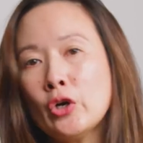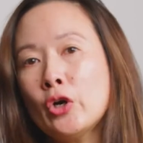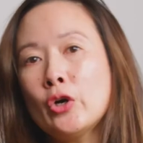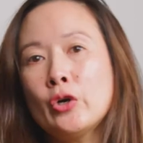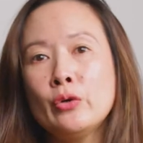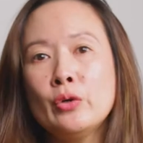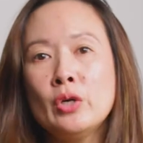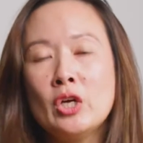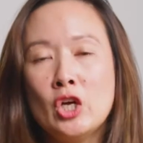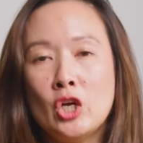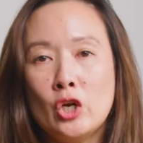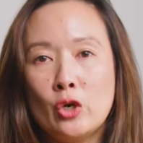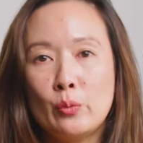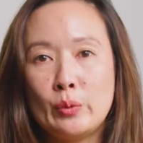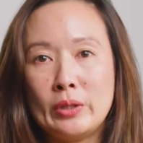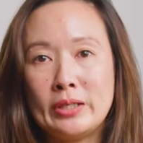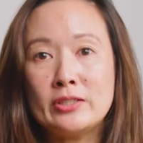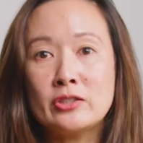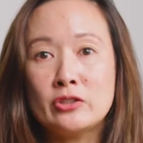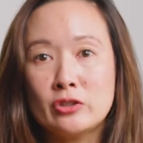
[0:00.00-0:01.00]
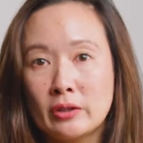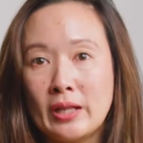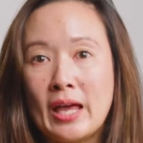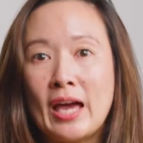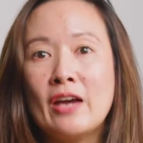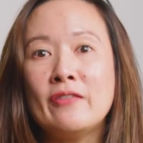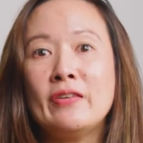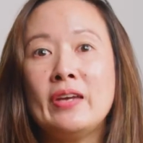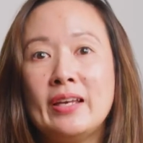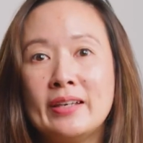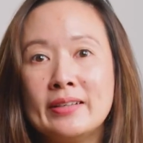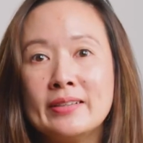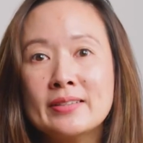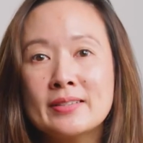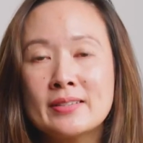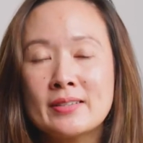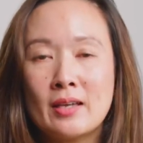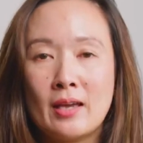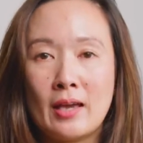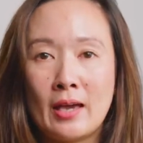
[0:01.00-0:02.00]
though we still have
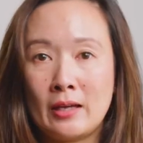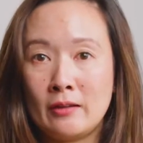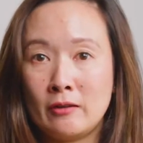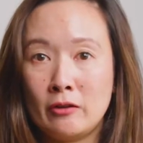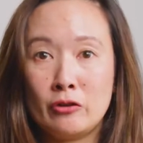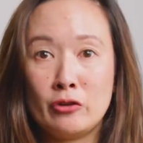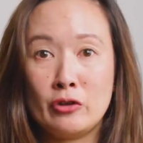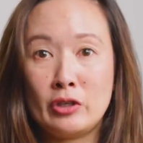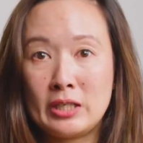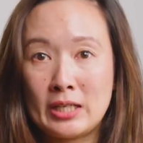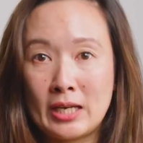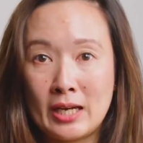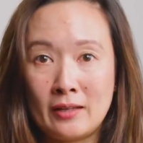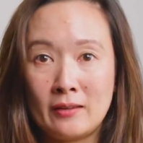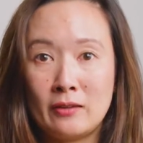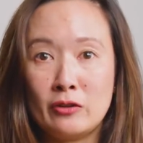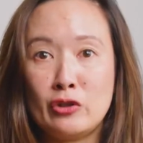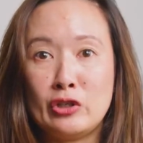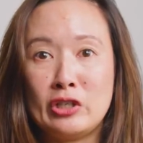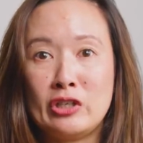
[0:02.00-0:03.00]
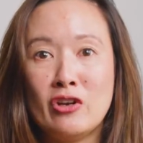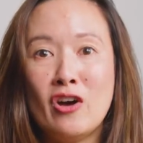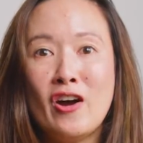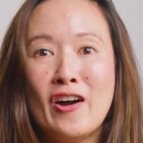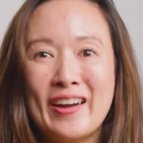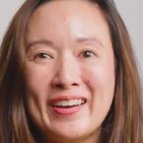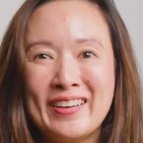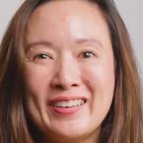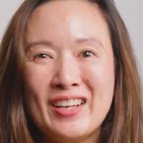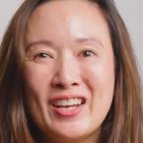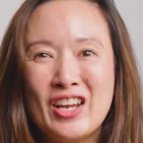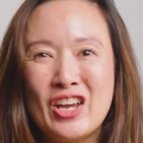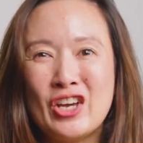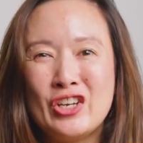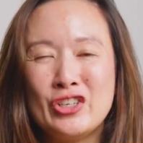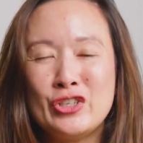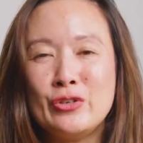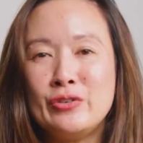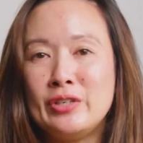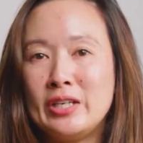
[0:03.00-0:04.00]
eggs at 38, 39,
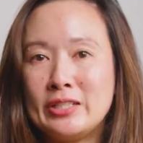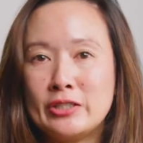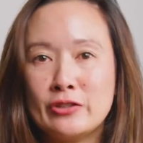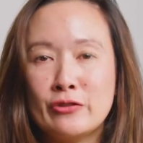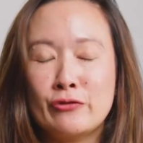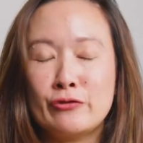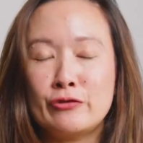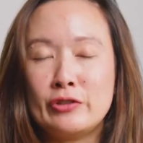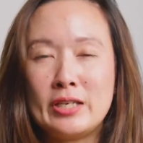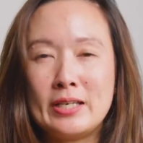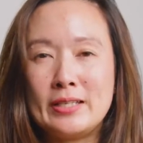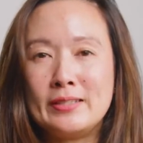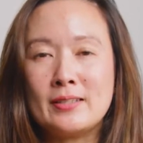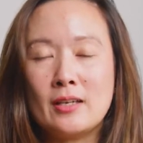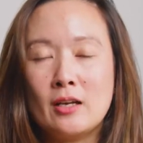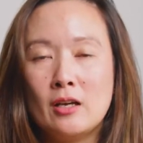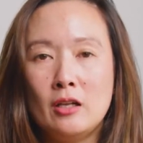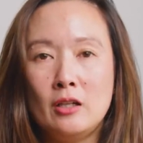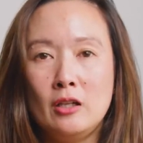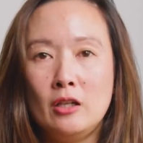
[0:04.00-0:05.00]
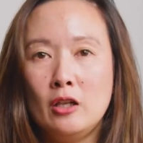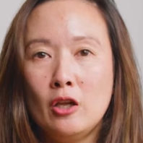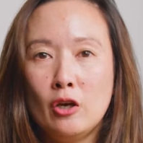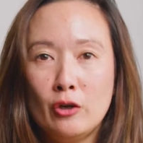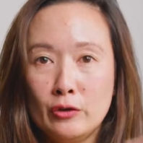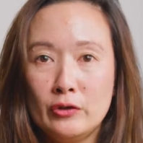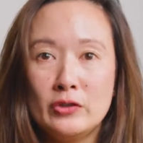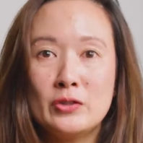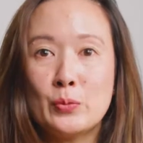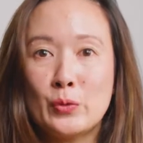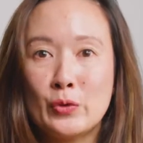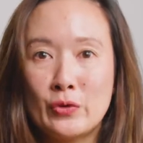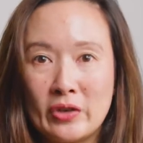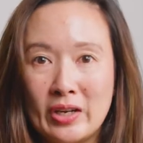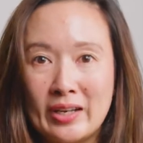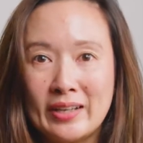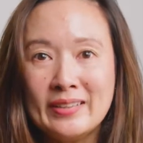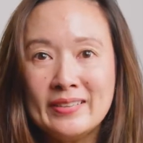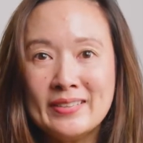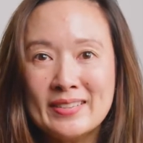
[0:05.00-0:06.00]
you need to freeze loads more
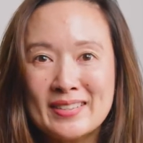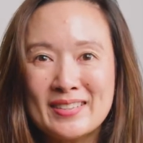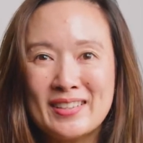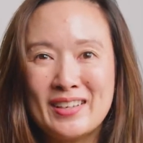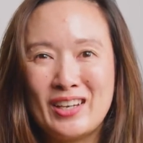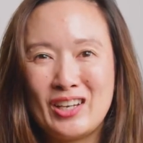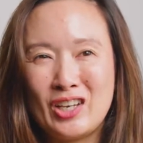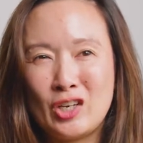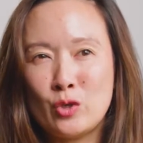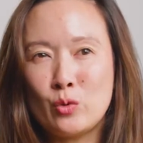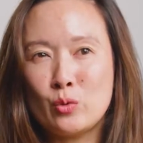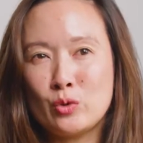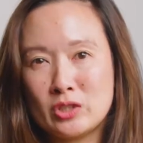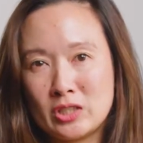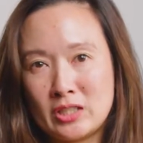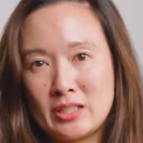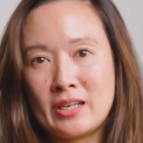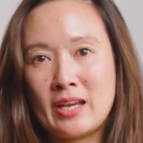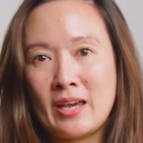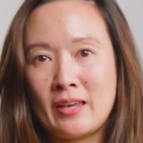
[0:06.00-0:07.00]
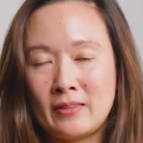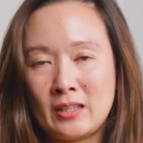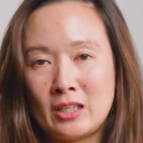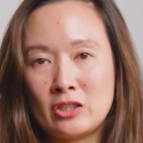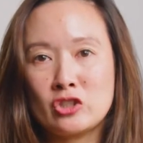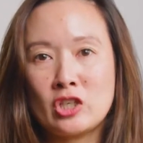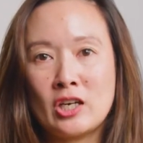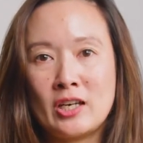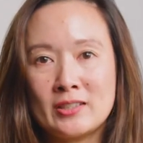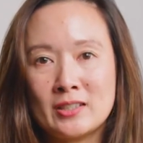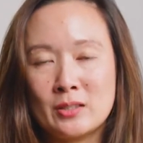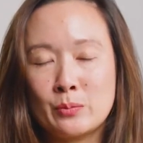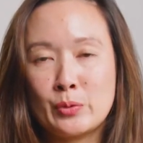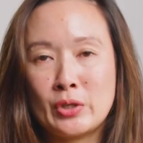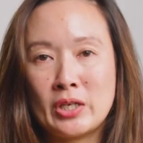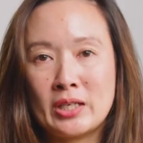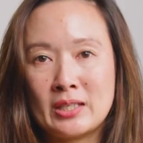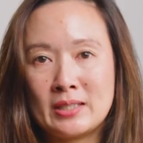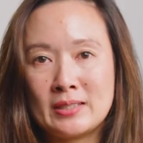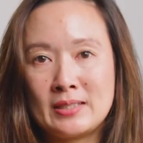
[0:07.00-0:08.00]
eggs in order to get that chance of
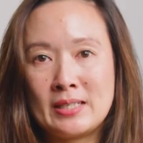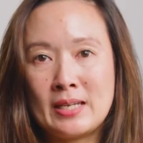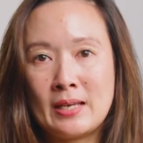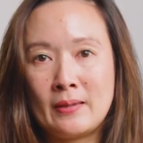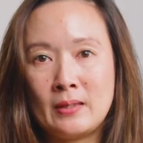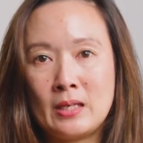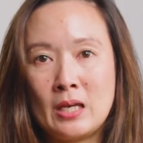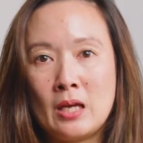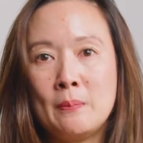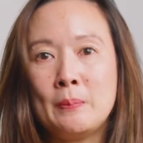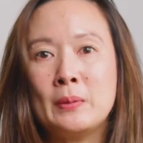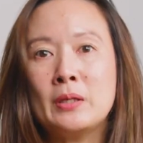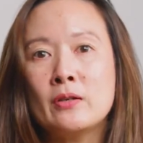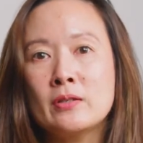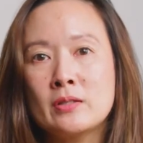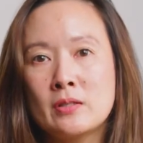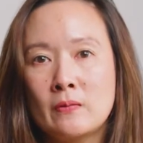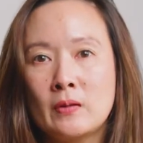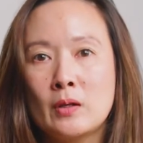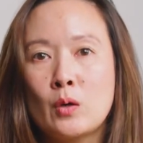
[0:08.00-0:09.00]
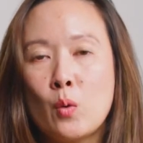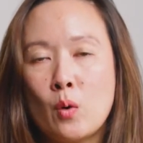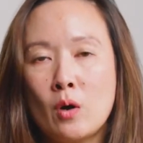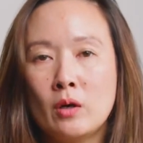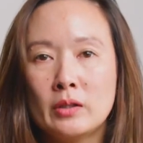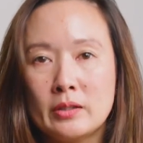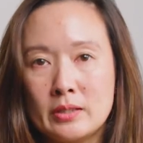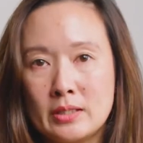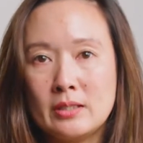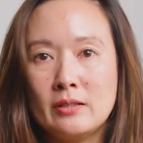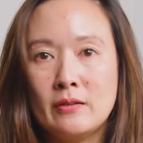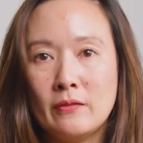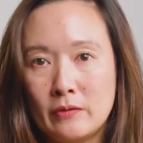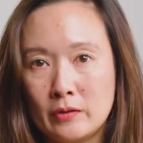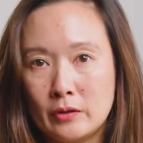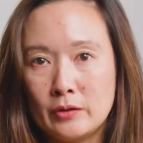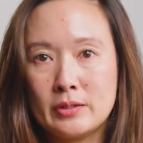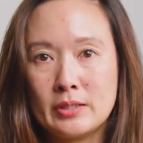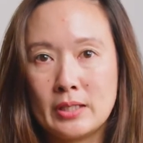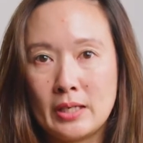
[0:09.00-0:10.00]
pregnancy at the end because of the quality of
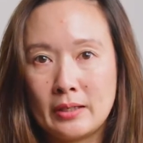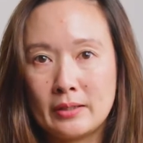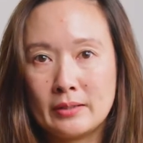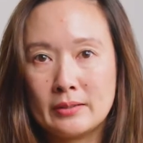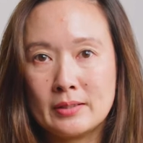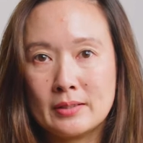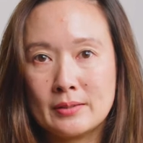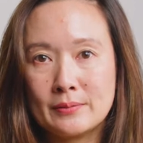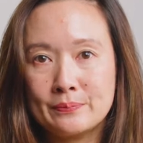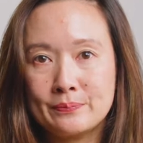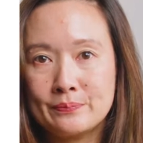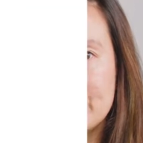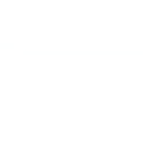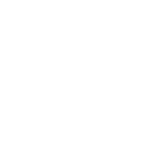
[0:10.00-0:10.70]
those eggs.